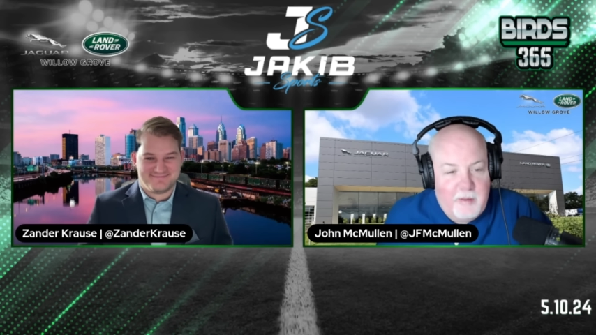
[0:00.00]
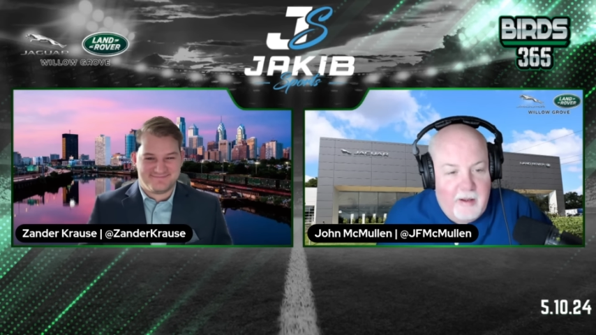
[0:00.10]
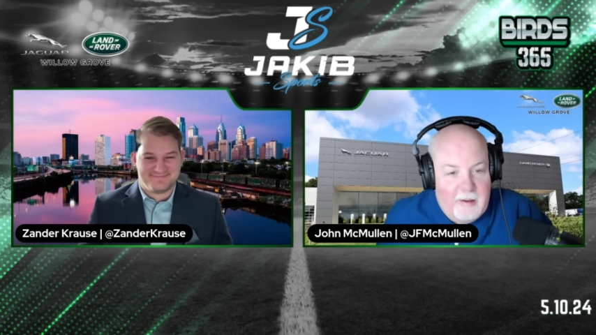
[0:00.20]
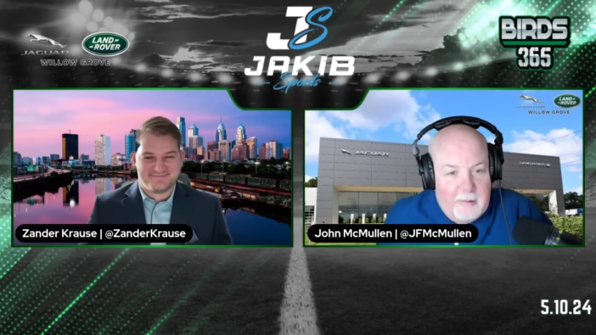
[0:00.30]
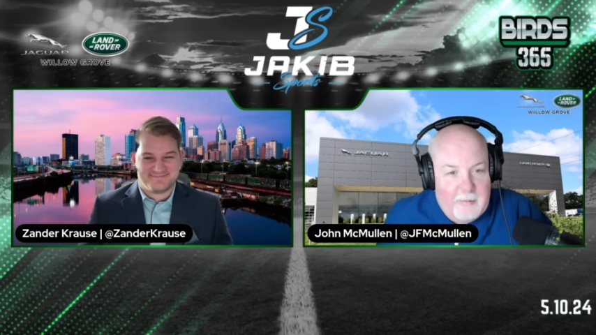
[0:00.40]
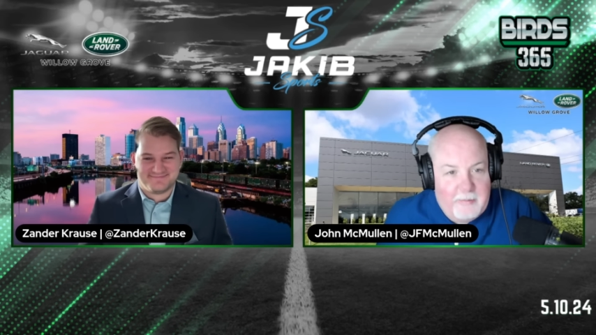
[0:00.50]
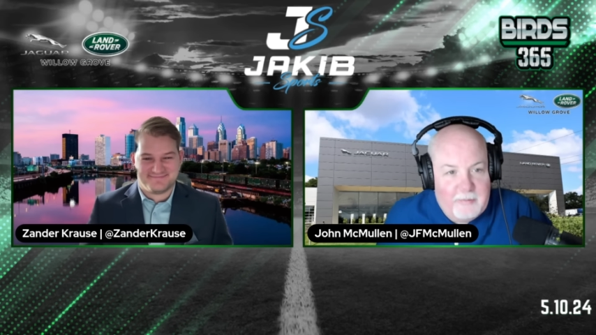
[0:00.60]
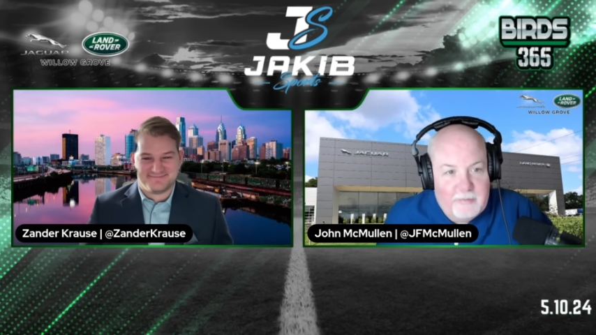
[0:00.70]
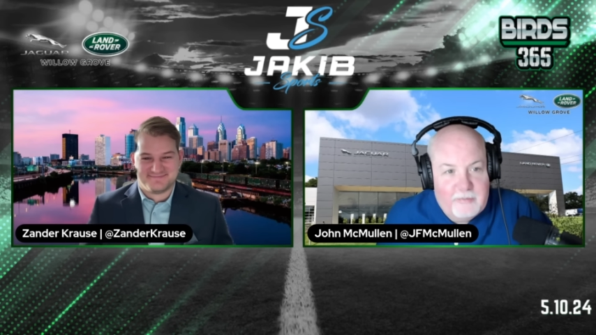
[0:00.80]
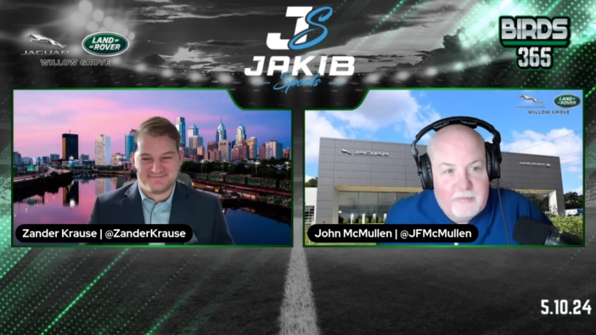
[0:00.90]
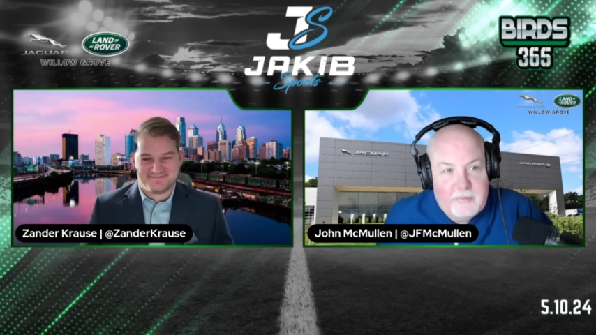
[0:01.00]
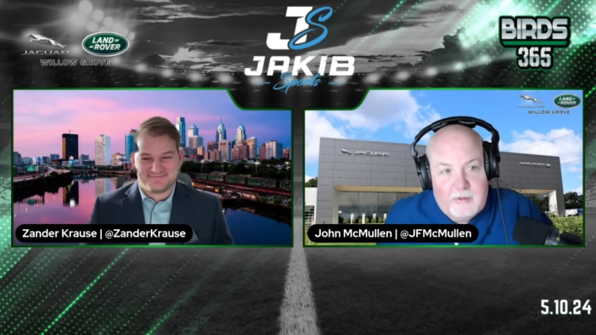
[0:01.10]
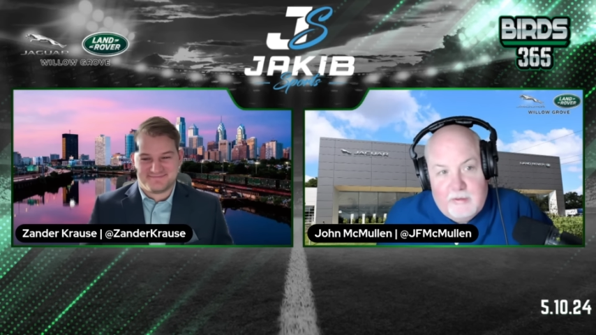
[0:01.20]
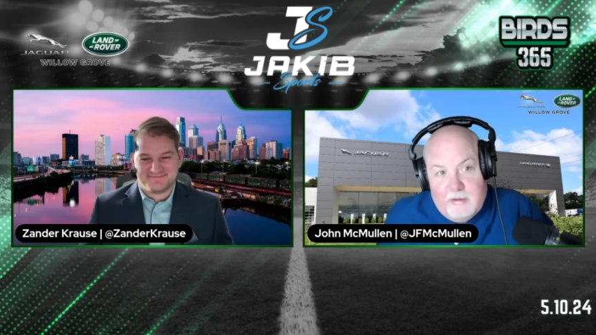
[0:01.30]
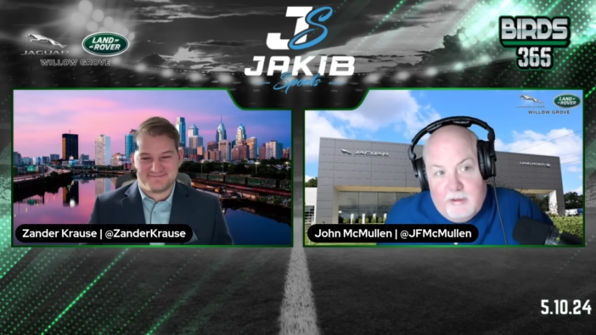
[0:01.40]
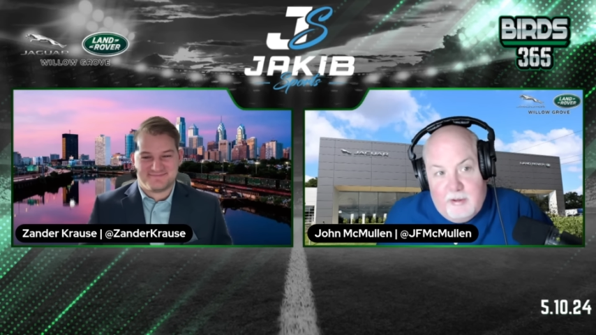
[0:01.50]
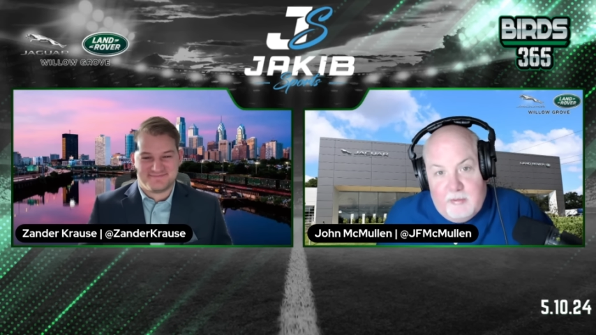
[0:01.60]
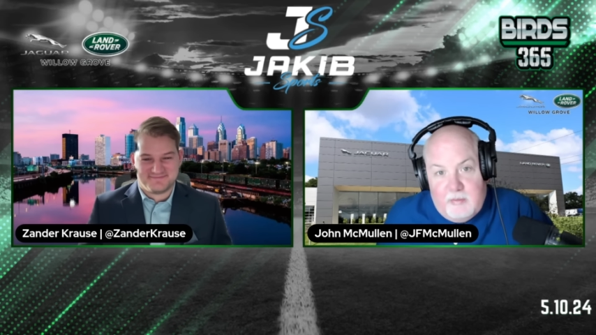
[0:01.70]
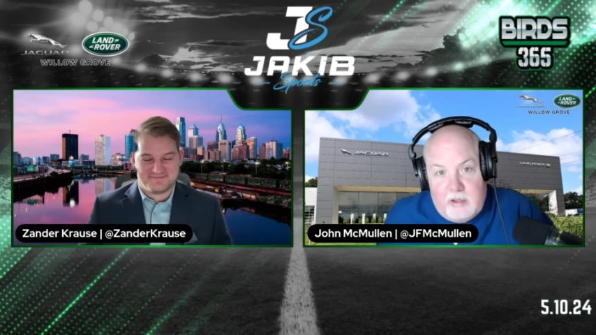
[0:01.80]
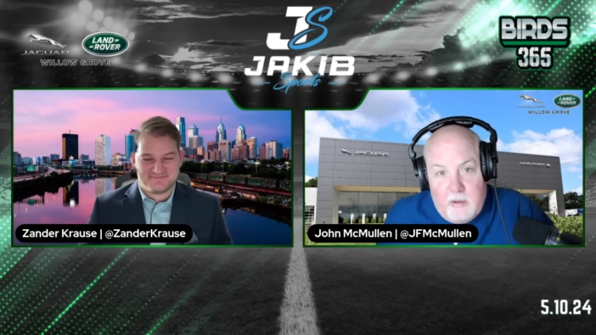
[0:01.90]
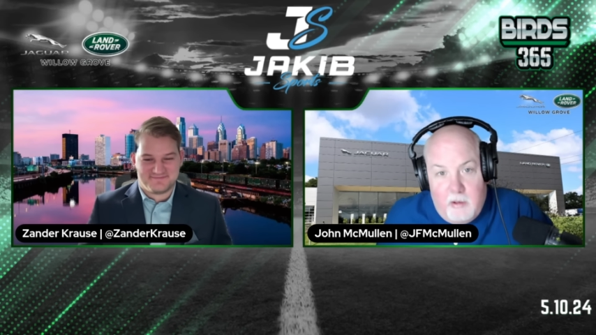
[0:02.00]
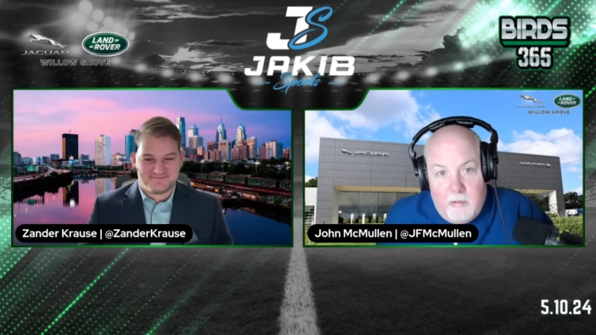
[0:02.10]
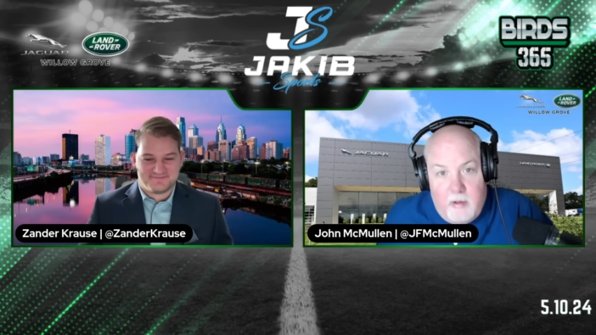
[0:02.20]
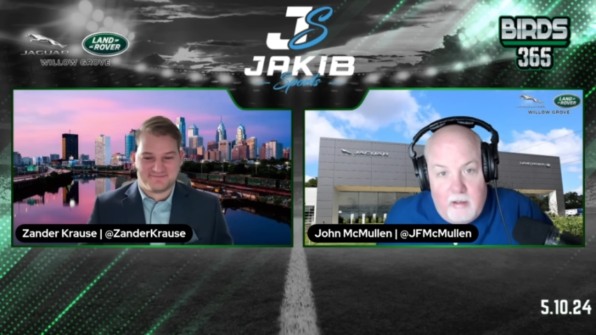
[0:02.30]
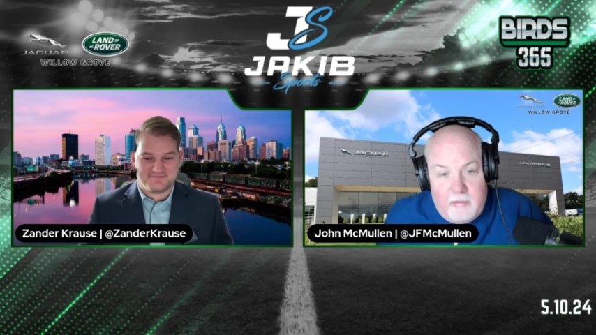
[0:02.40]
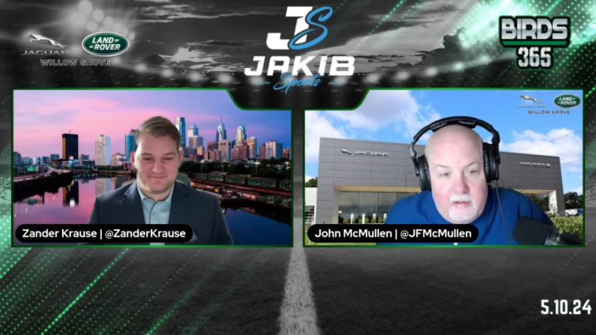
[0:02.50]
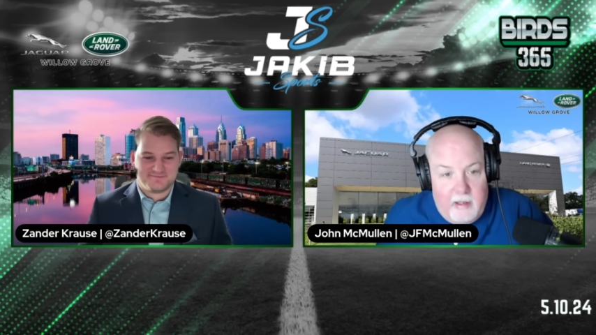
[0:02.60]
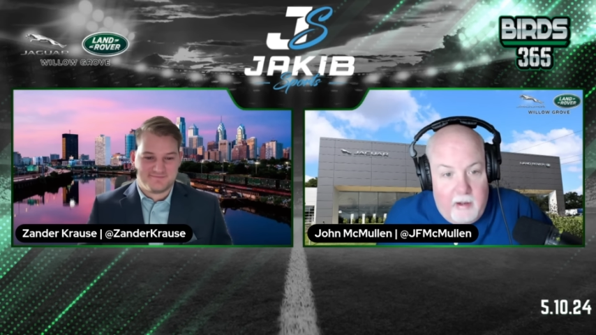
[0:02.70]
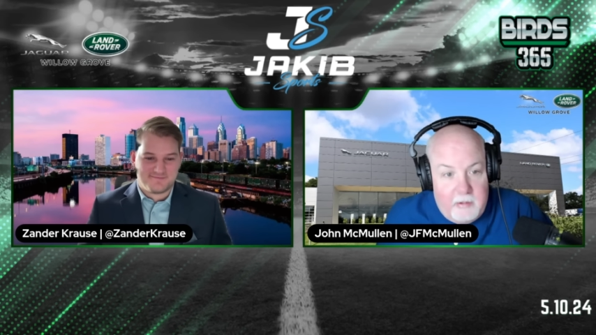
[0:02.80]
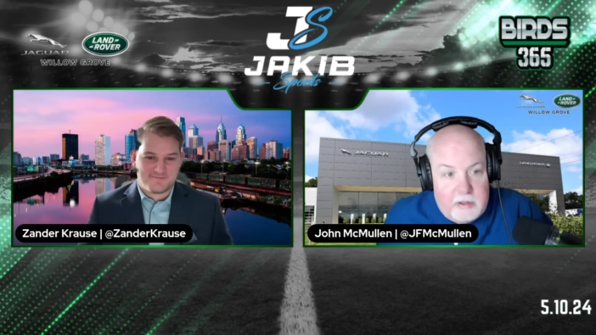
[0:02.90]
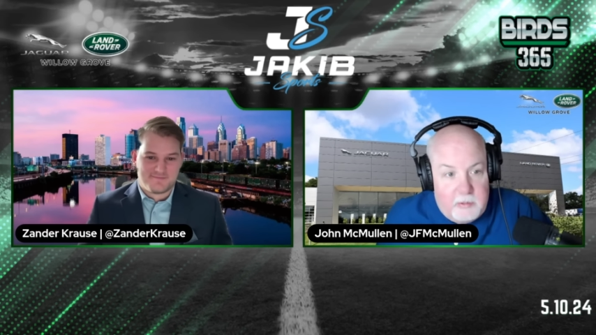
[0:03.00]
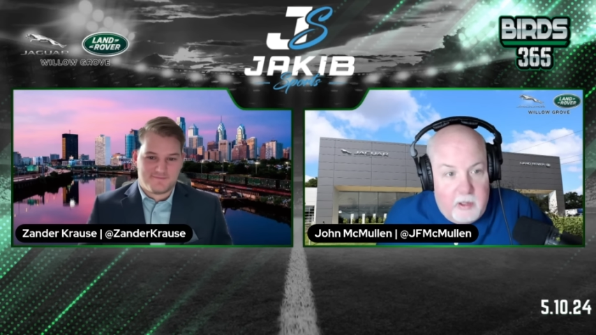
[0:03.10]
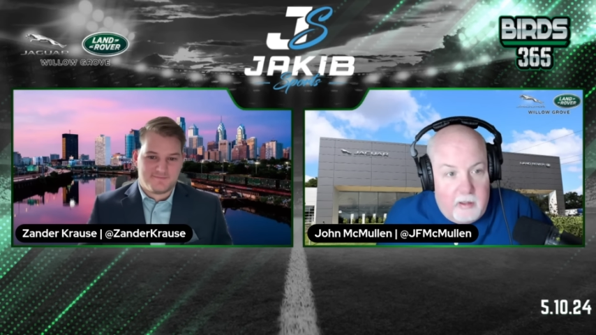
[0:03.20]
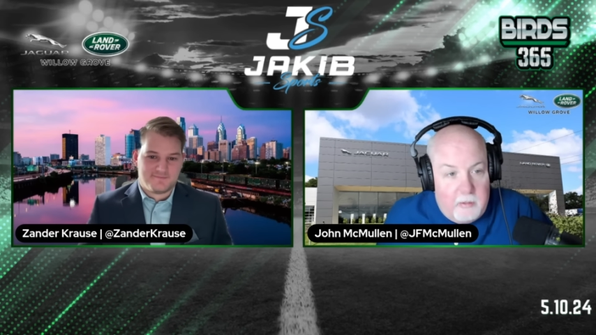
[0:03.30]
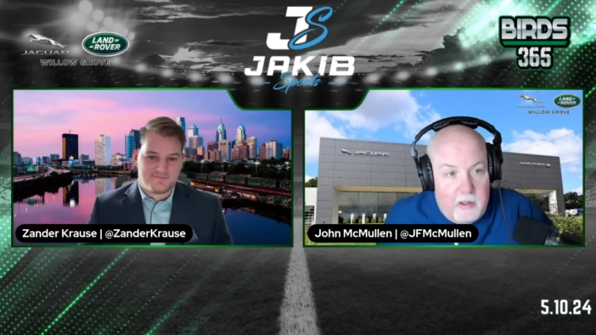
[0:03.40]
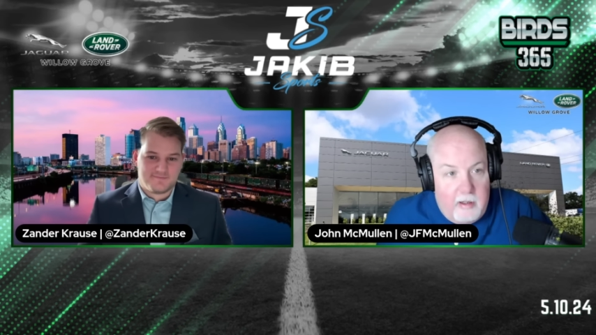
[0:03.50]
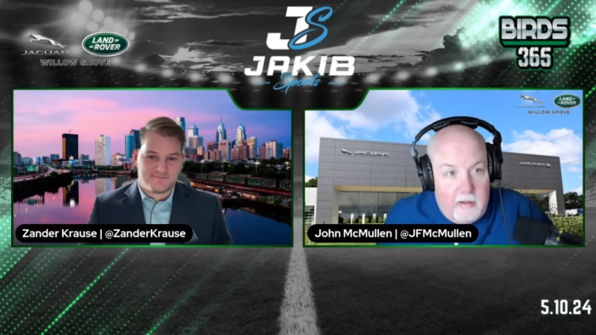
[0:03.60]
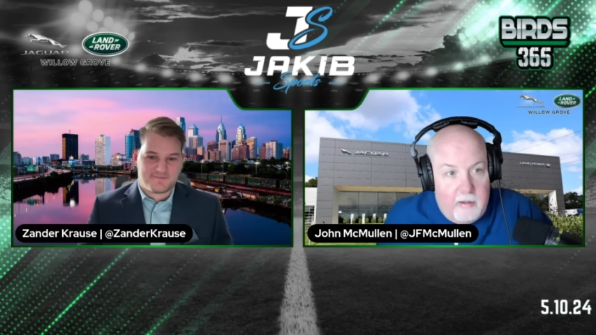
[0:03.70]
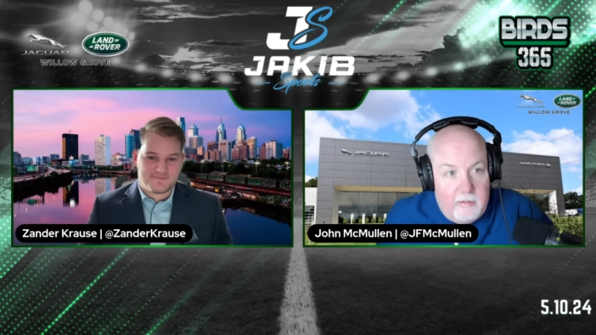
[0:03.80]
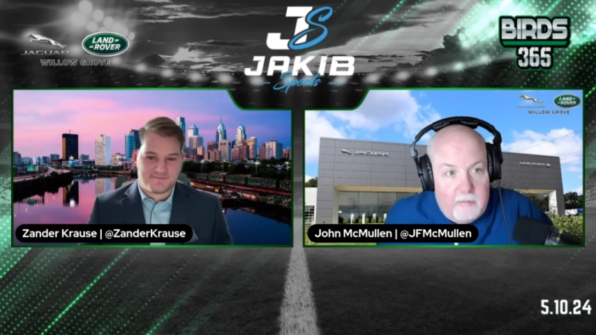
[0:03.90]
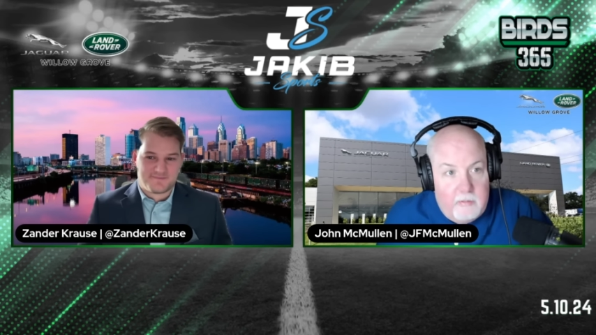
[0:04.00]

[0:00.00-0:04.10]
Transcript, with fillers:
Speaker 1: um, so I think Howie's well aware,